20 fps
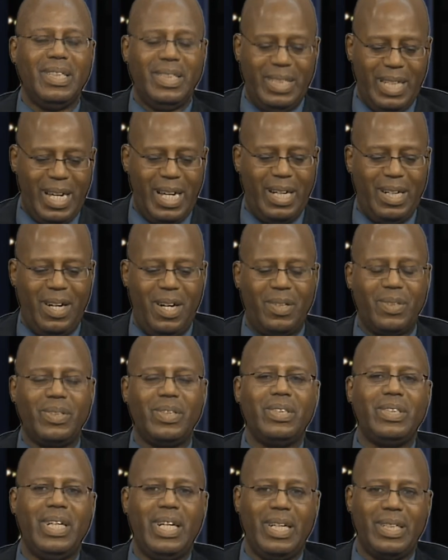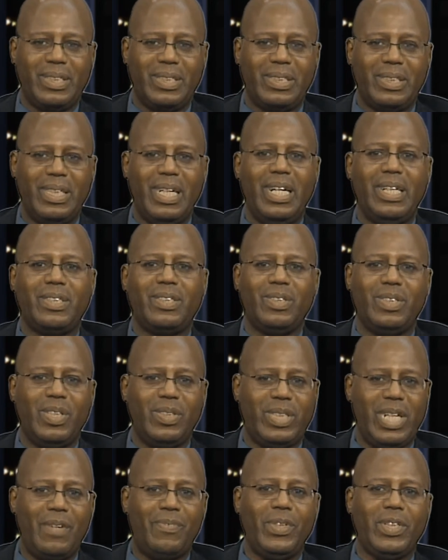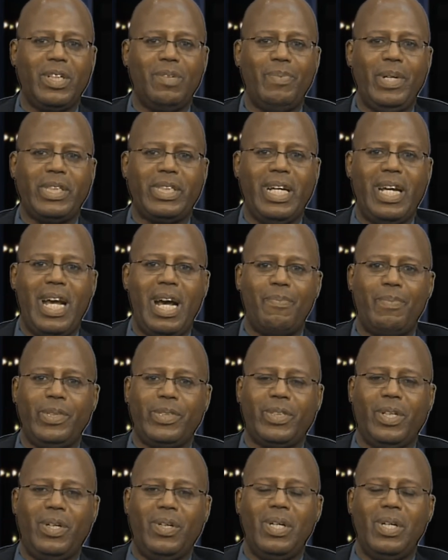Yeah, yes, you're definitely gonna make that happen.